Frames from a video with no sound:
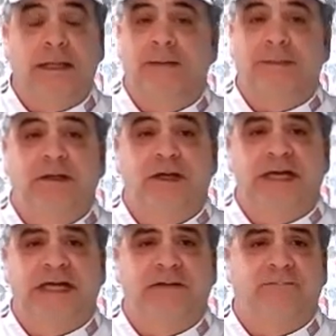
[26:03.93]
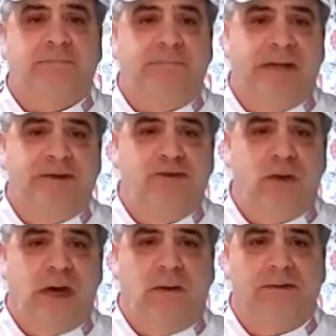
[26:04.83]
I you're going to give up maybe
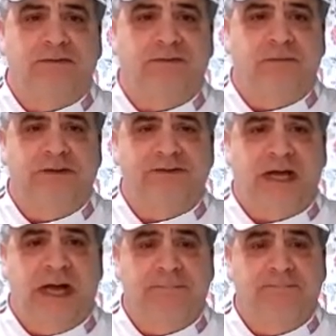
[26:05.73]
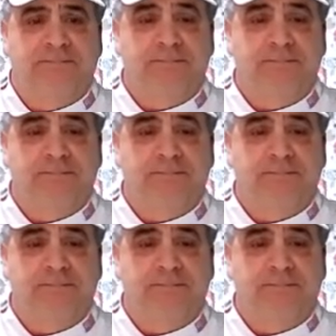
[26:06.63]
2 hours of your time,